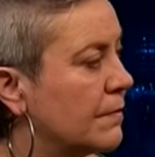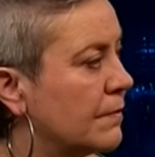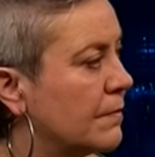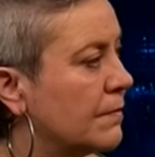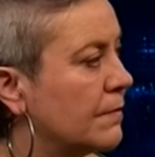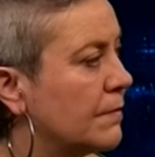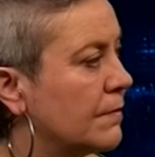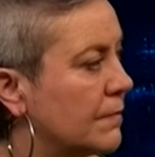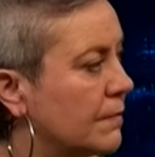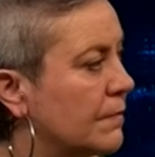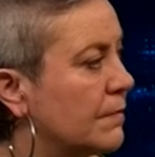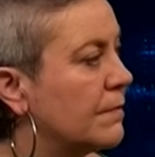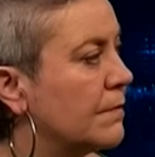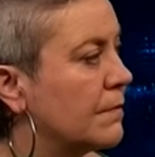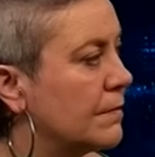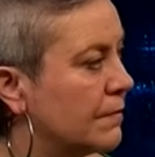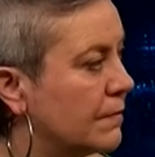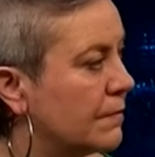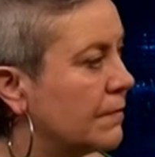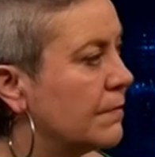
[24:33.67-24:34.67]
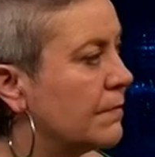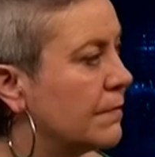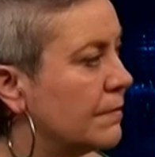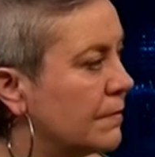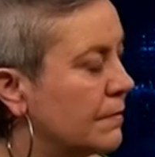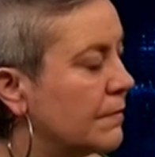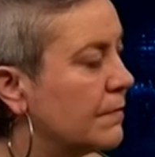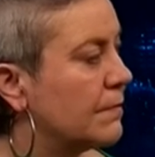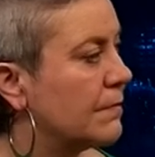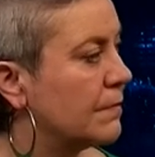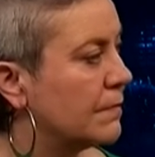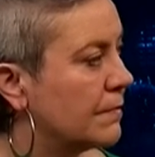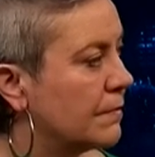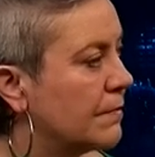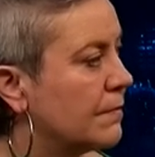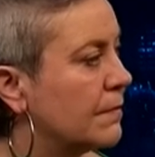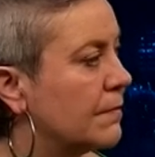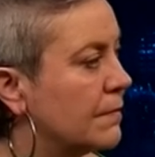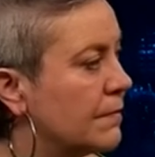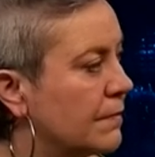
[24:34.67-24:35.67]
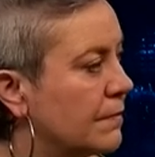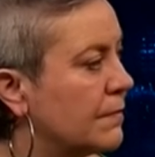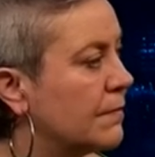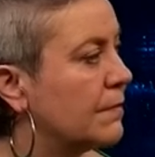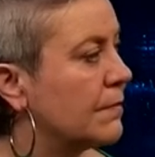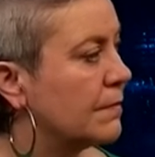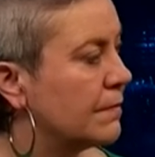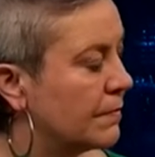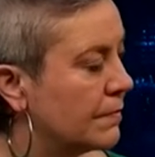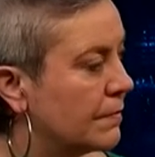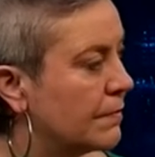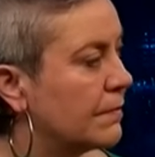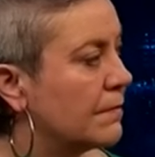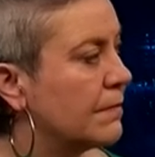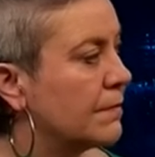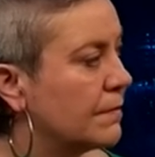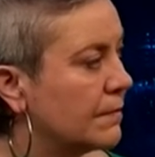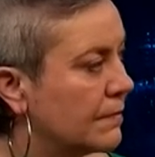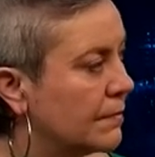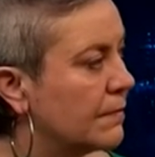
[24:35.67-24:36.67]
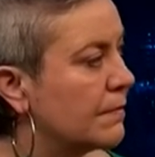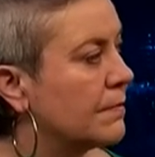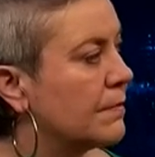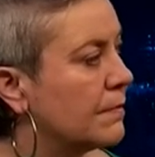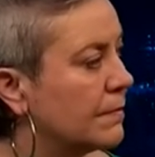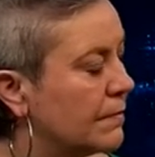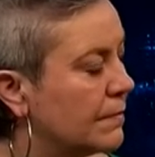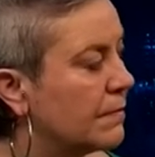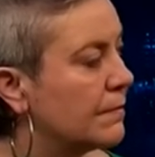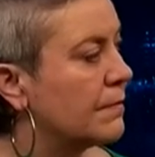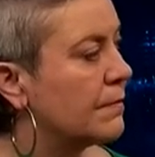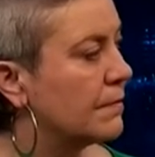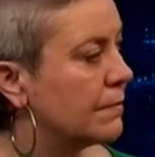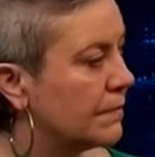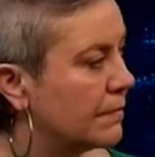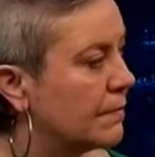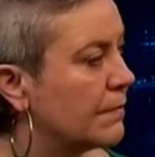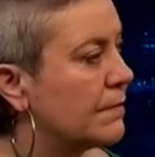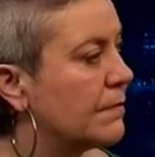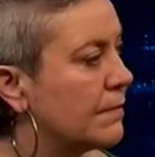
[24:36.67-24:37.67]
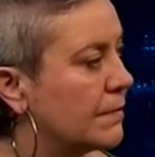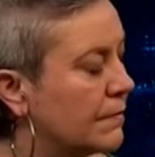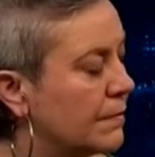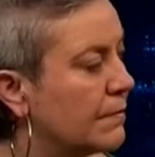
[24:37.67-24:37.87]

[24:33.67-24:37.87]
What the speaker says: The person shown says nothing.